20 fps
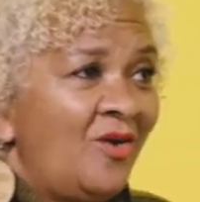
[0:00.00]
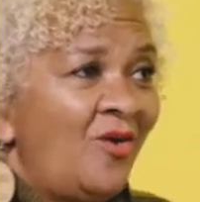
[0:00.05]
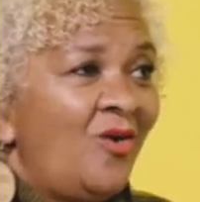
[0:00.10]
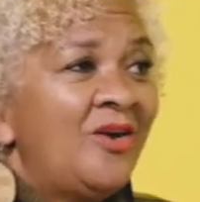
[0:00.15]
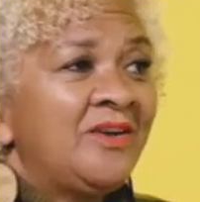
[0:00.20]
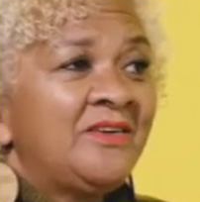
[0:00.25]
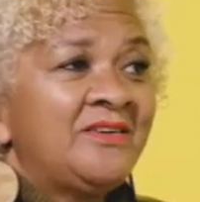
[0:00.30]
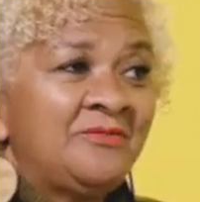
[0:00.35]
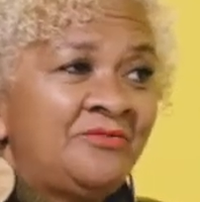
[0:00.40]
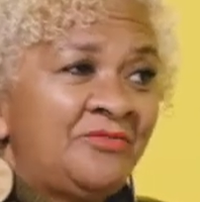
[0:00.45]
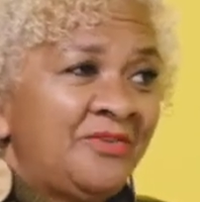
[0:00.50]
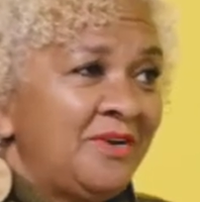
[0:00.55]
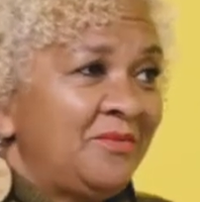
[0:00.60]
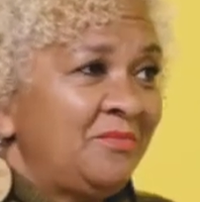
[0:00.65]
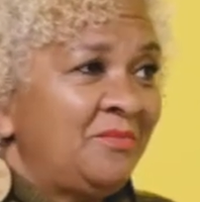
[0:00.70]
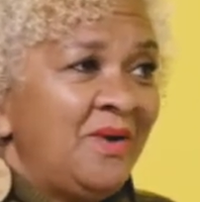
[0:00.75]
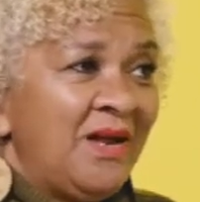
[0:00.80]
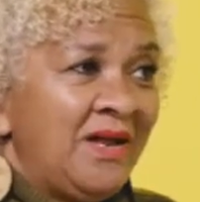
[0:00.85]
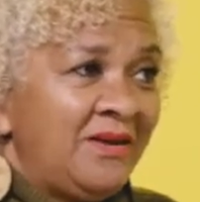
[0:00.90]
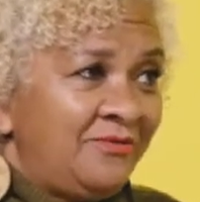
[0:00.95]
on different
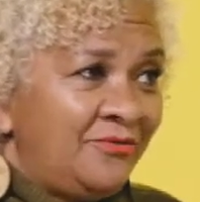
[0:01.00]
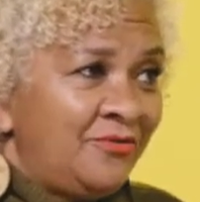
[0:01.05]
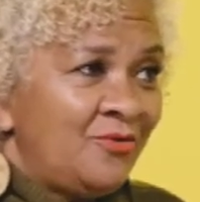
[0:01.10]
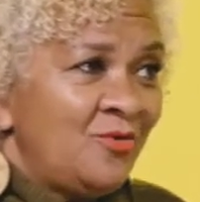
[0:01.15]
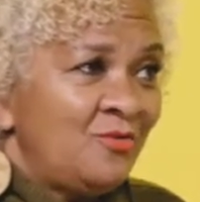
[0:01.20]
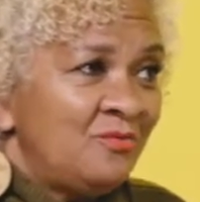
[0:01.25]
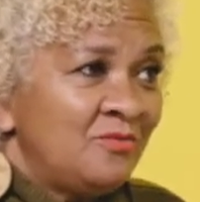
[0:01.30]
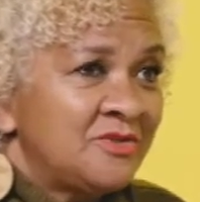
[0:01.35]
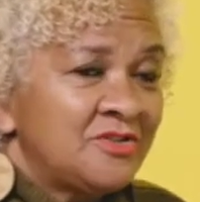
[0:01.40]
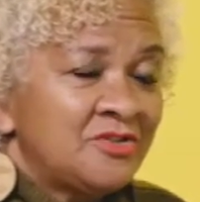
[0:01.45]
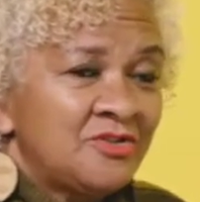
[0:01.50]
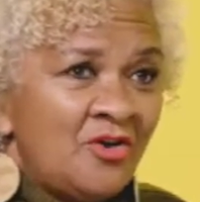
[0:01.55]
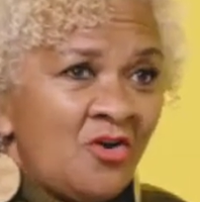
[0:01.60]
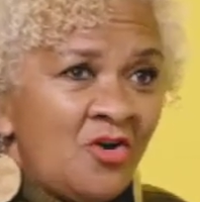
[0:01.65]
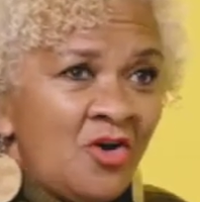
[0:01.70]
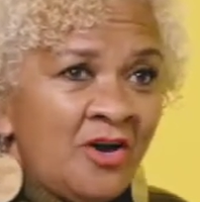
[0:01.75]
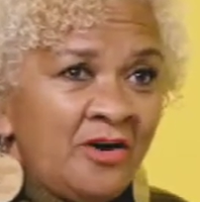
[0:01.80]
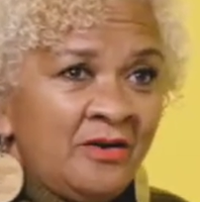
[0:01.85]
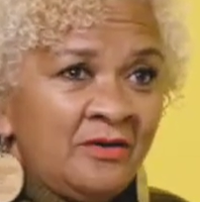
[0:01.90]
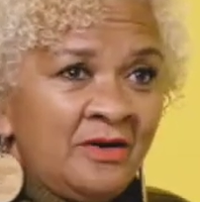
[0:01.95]
platforms,
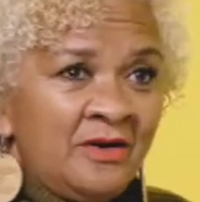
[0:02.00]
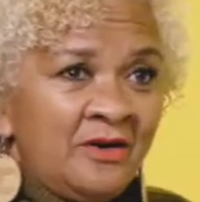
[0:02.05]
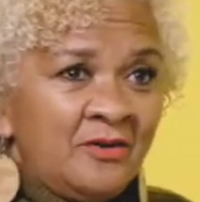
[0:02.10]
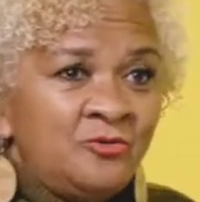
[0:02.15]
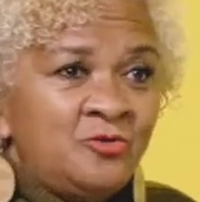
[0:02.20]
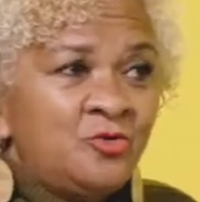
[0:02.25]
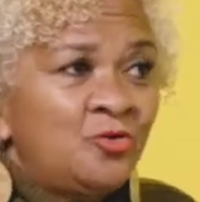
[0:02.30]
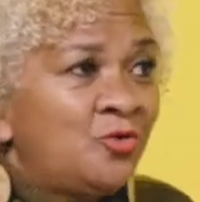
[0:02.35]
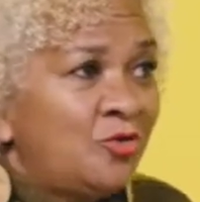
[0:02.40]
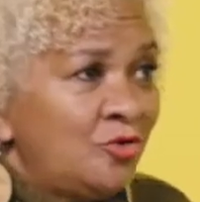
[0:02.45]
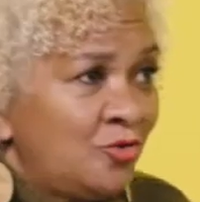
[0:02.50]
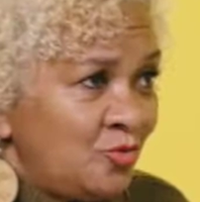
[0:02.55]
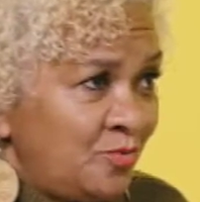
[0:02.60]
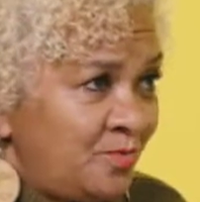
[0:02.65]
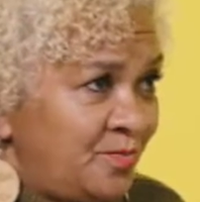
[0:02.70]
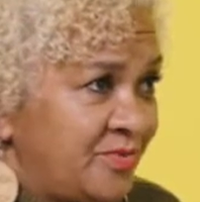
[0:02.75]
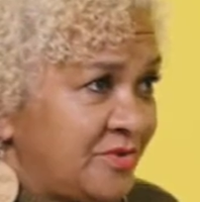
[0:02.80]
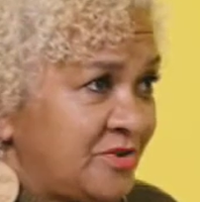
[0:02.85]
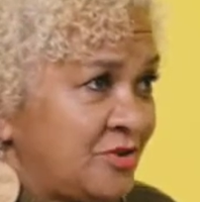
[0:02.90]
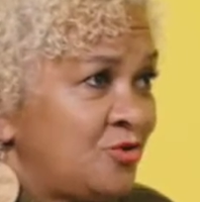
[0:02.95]
to
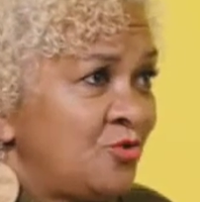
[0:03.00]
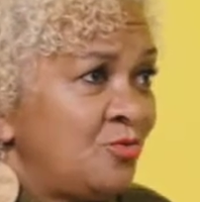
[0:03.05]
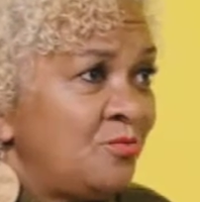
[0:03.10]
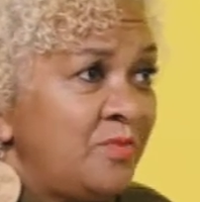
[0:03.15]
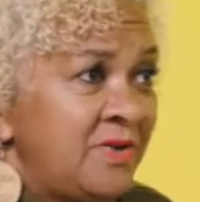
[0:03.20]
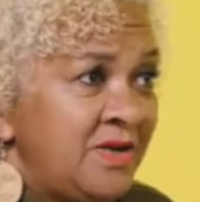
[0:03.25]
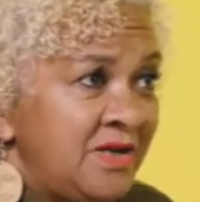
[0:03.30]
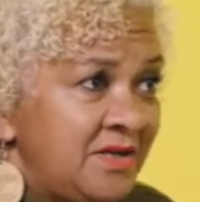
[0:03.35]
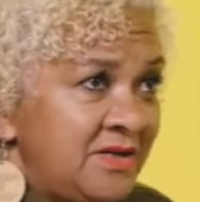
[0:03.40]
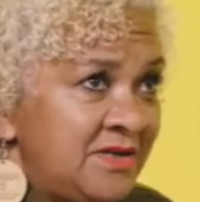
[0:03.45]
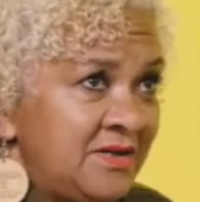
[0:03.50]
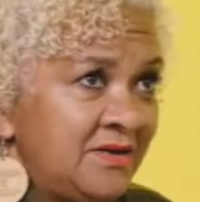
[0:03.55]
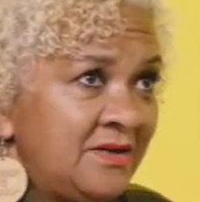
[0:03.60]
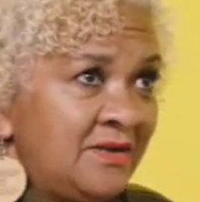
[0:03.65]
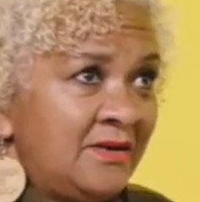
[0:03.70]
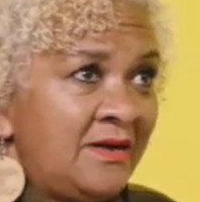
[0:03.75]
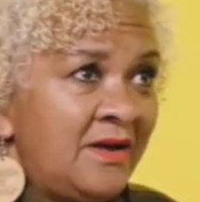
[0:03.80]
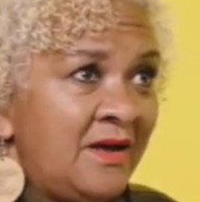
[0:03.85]
groups, to media.